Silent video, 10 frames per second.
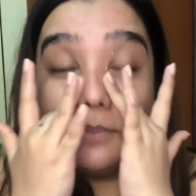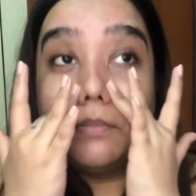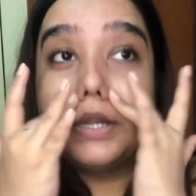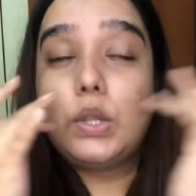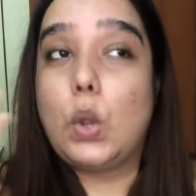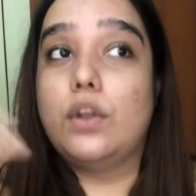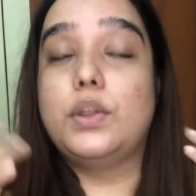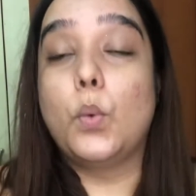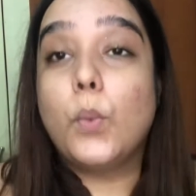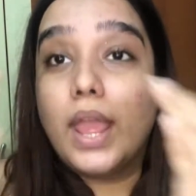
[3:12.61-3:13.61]
but not
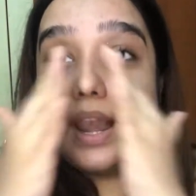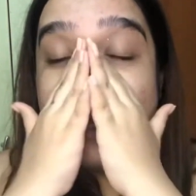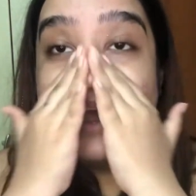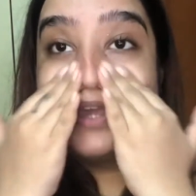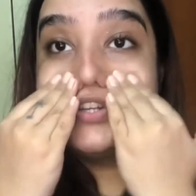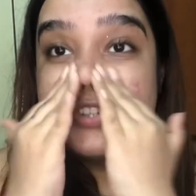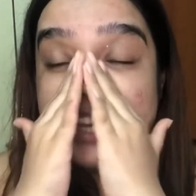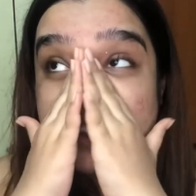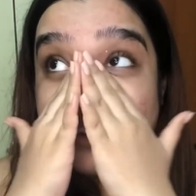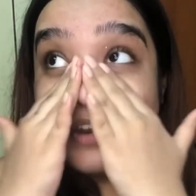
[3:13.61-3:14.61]
well
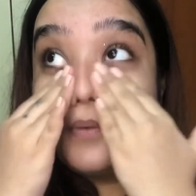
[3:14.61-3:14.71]
hydrated.